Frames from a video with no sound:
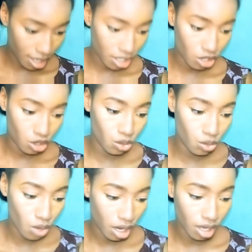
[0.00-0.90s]
that
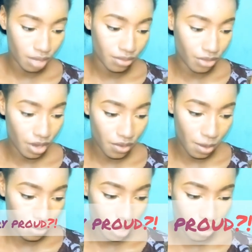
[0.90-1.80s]
you are very
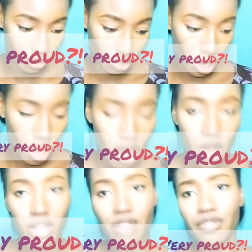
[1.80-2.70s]
proud.
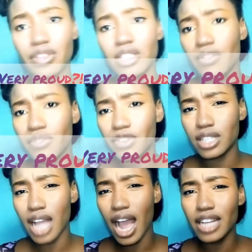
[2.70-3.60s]
Okay, first thing
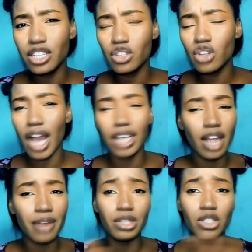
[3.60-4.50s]
first, I, did, I,
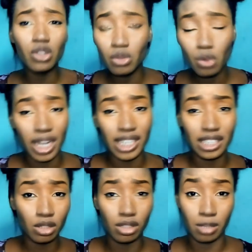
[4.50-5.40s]
I really don't know what I
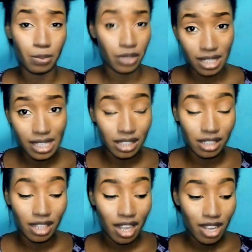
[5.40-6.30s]
did to this person
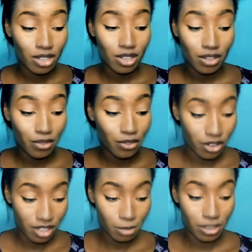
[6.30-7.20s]

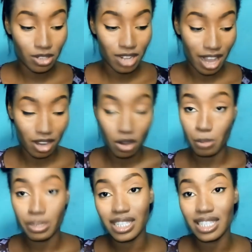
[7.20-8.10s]
for this person to like
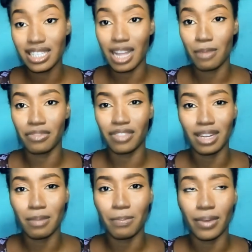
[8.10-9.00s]
comment this type of
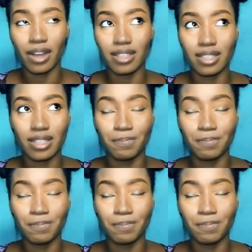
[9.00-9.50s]
thing, but